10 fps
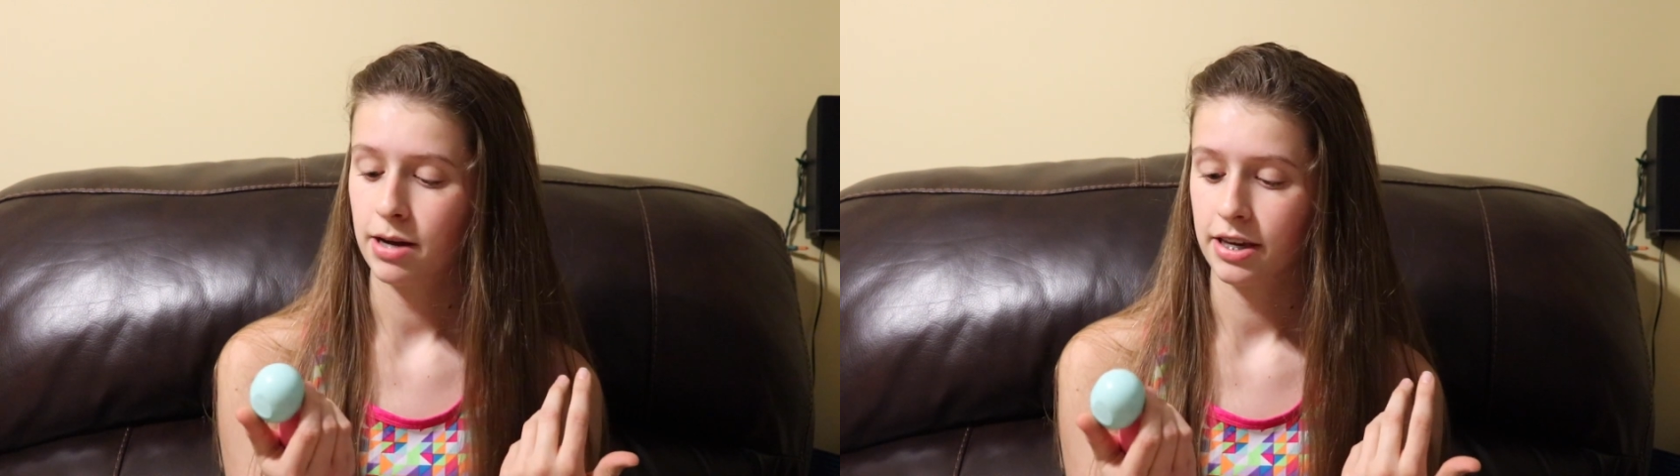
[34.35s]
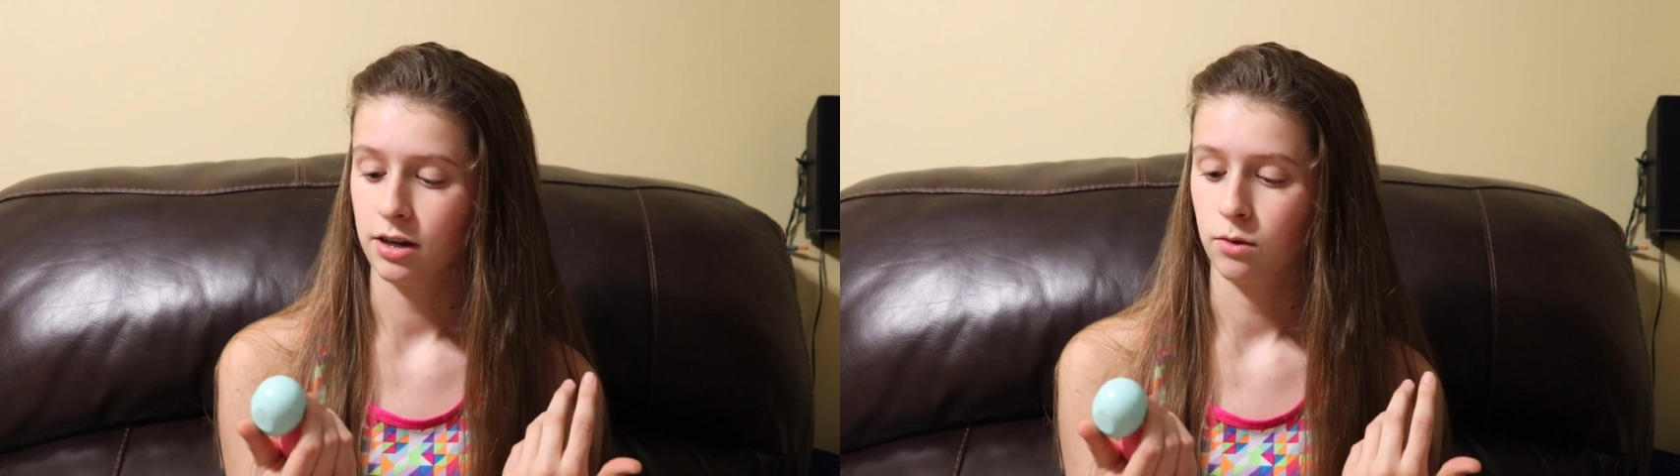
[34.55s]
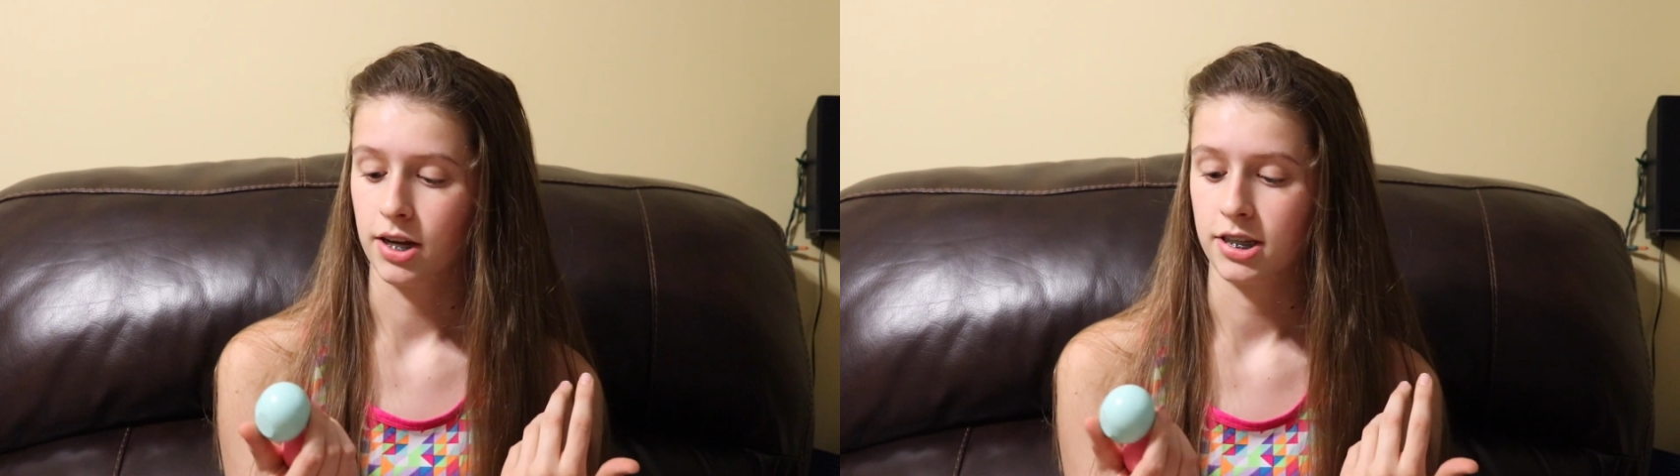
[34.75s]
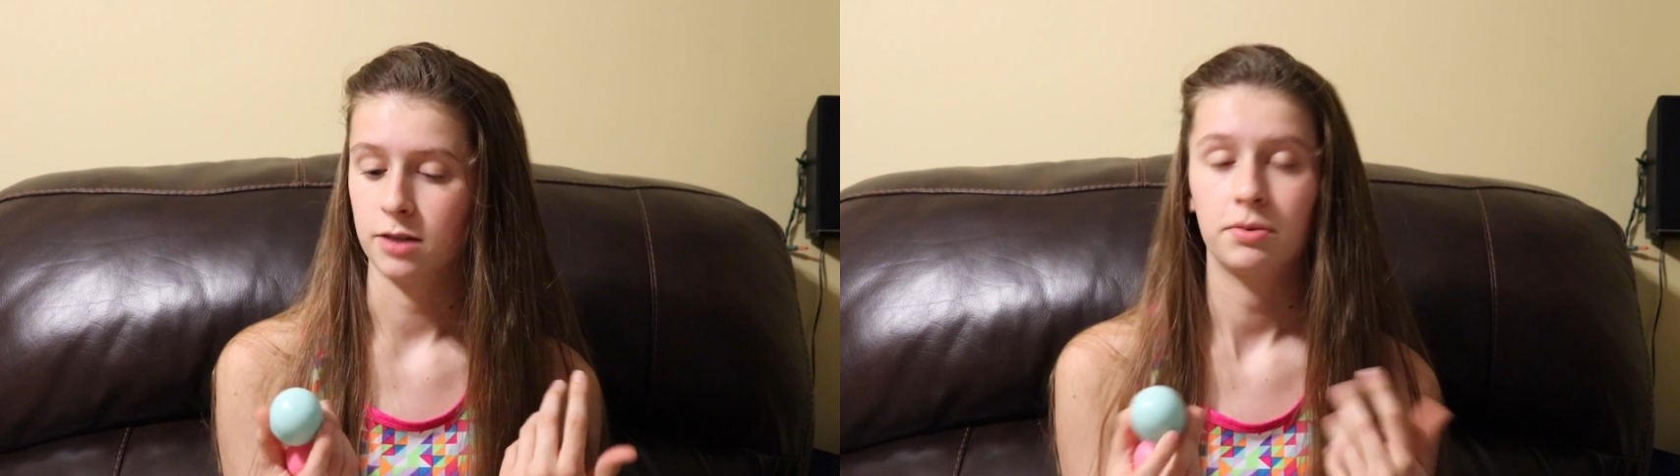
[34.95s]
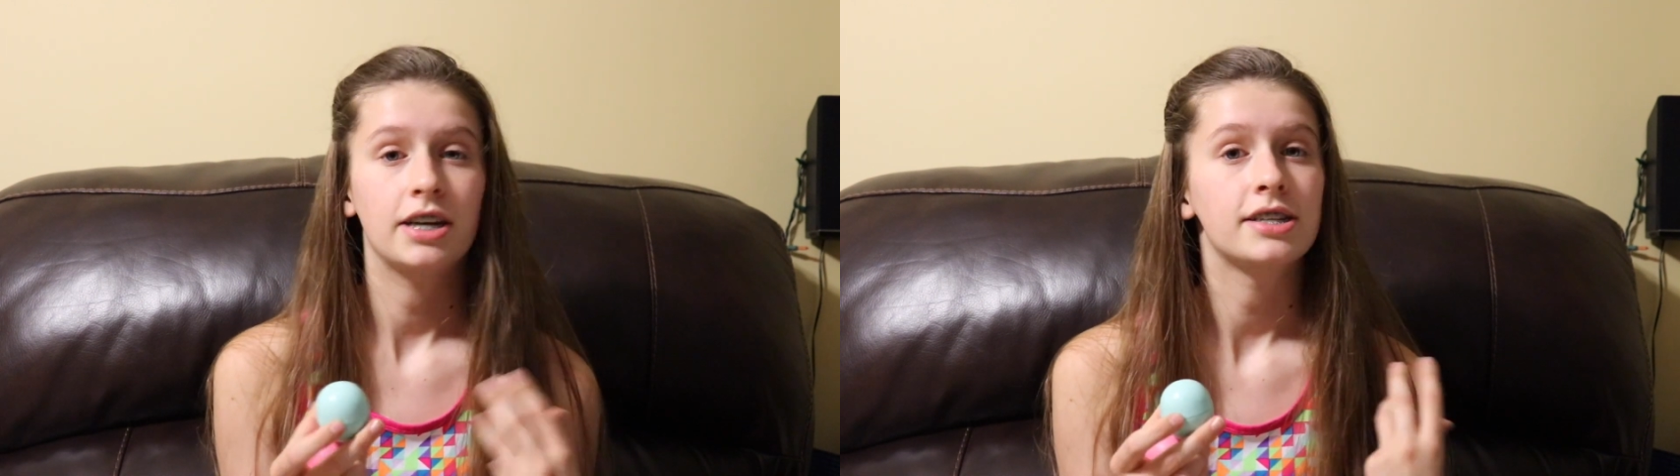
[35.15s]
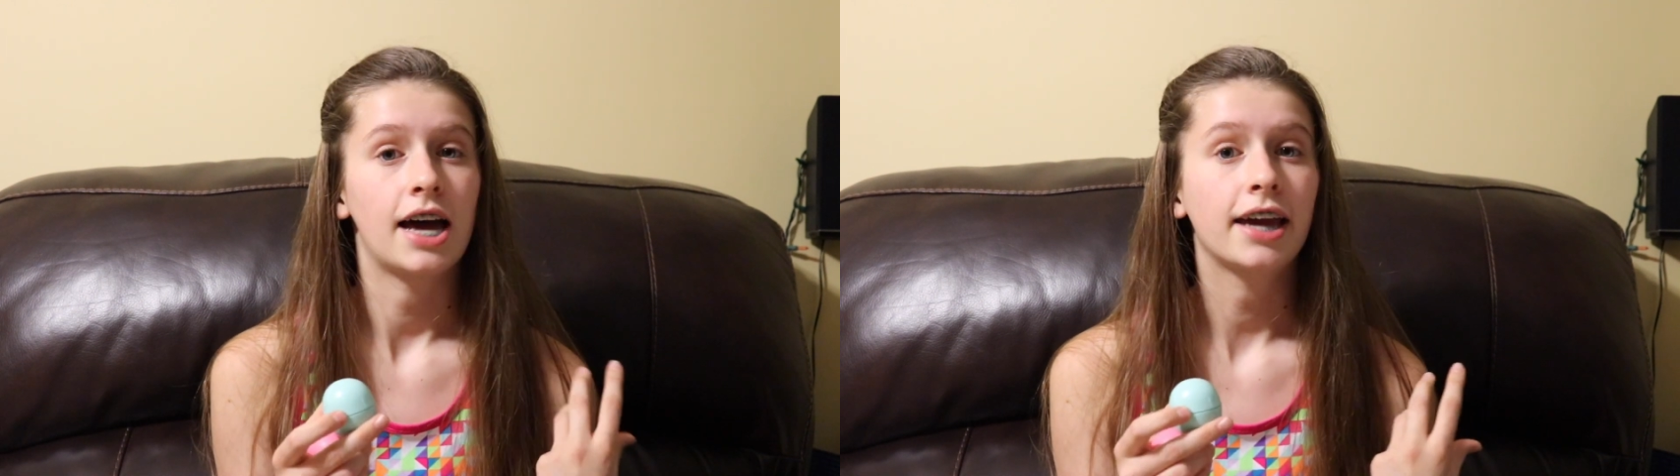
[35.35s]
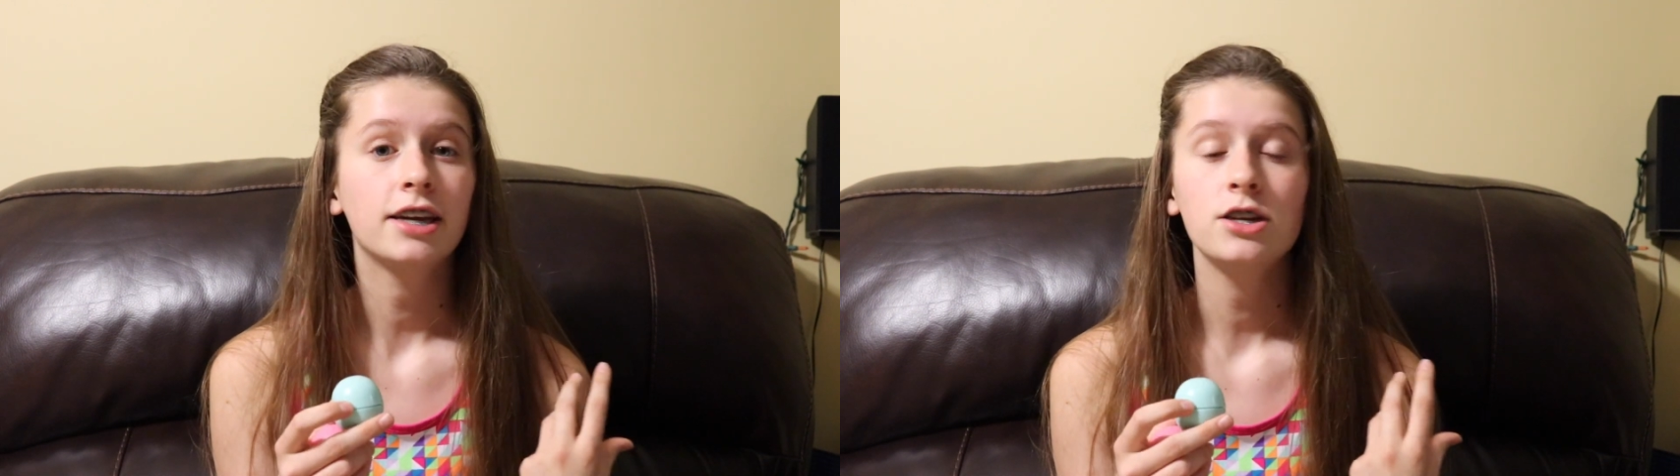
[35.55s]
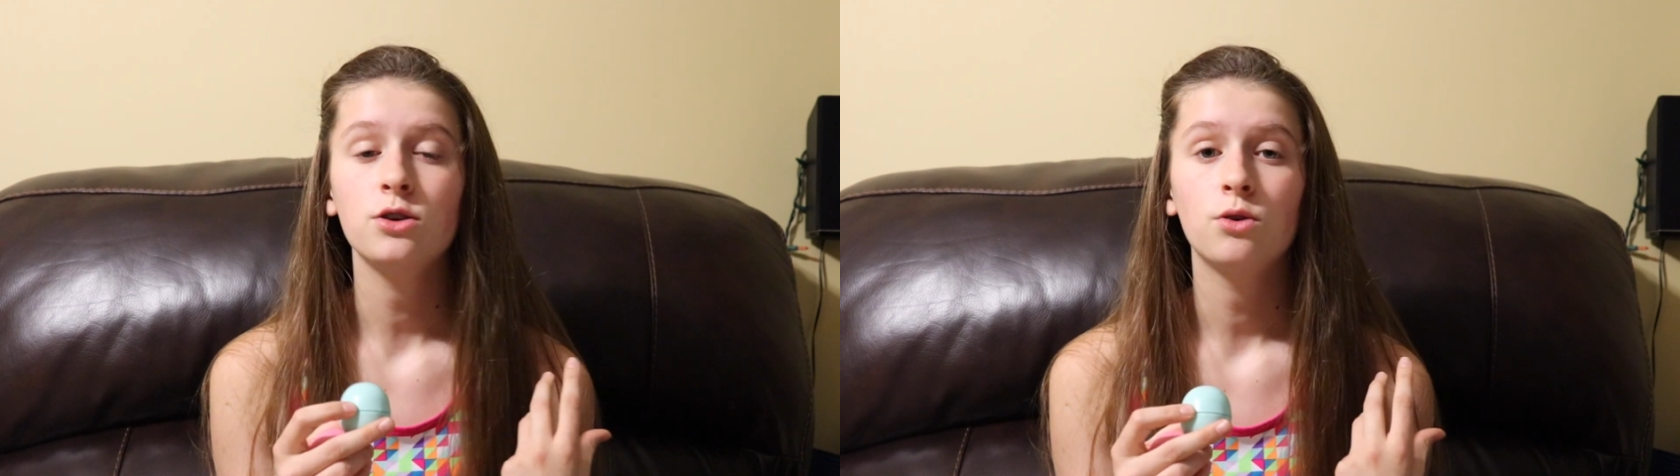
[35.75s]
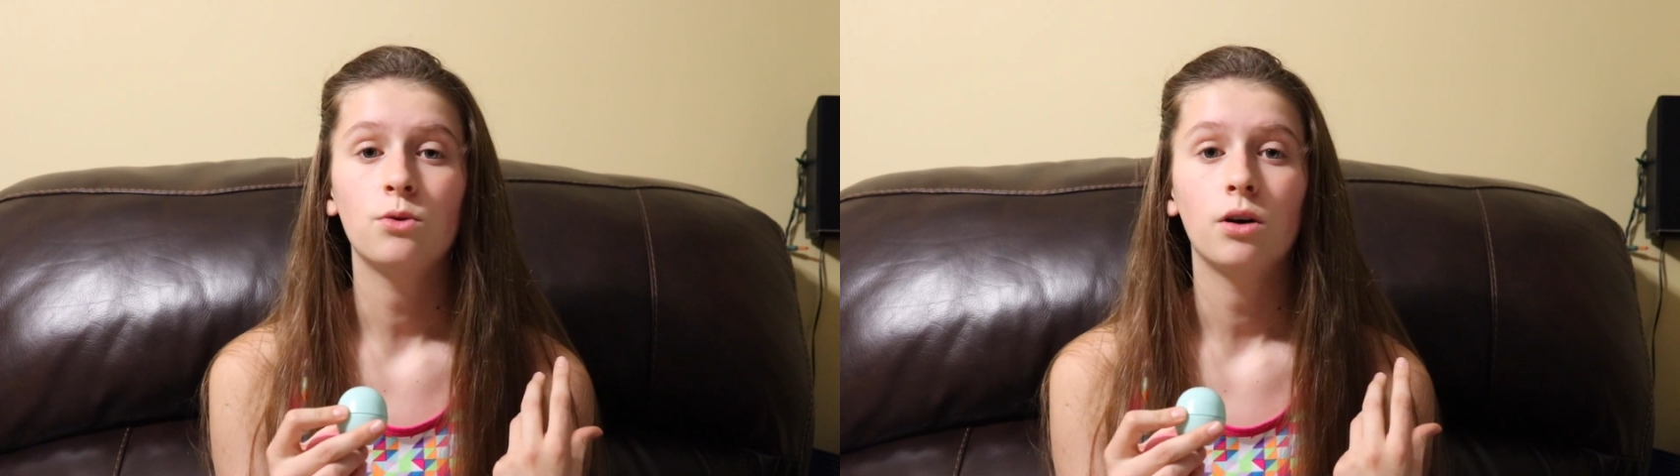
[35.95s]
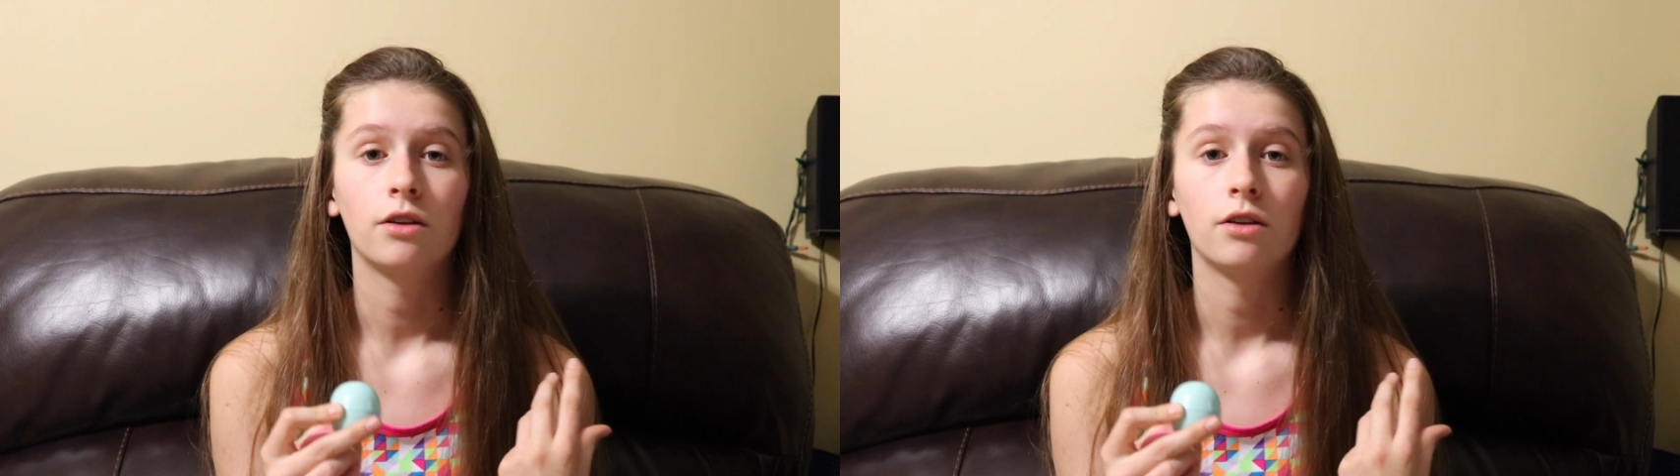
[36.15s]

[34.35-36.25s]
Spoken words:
my EOSs because I can do